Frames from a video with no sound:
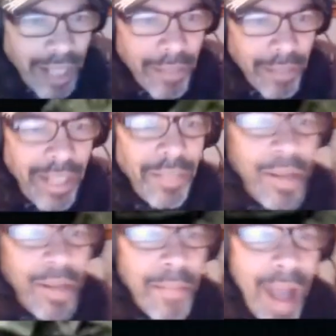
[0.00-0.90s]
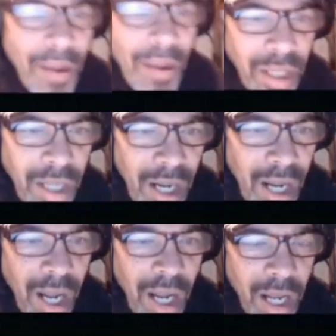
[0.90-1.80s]
Explain to me about
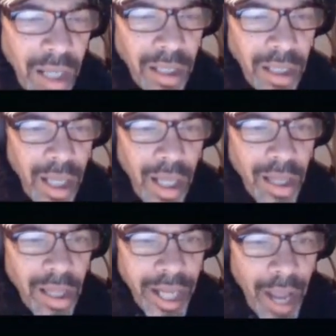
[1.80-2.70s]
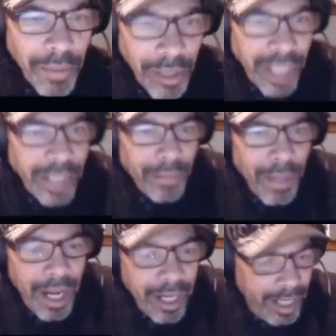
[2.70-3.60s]
uh, the compensation
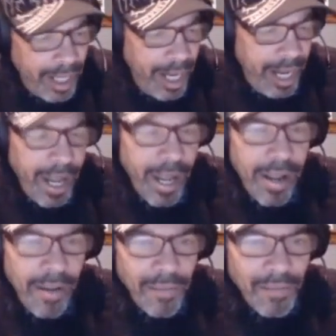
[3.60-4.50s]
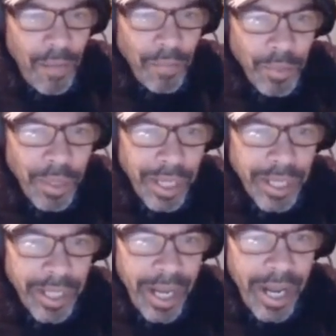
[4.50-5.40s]
plan from 3,
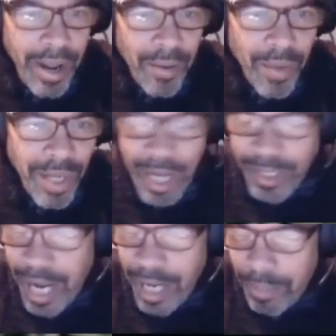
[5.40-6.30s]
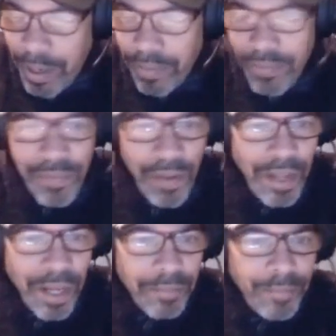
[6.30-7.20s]
and where did that take me from
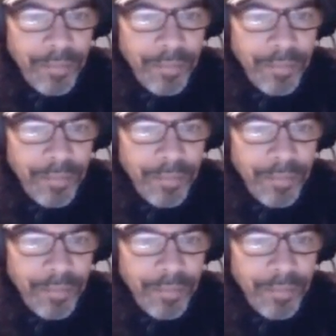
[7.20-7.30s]
there?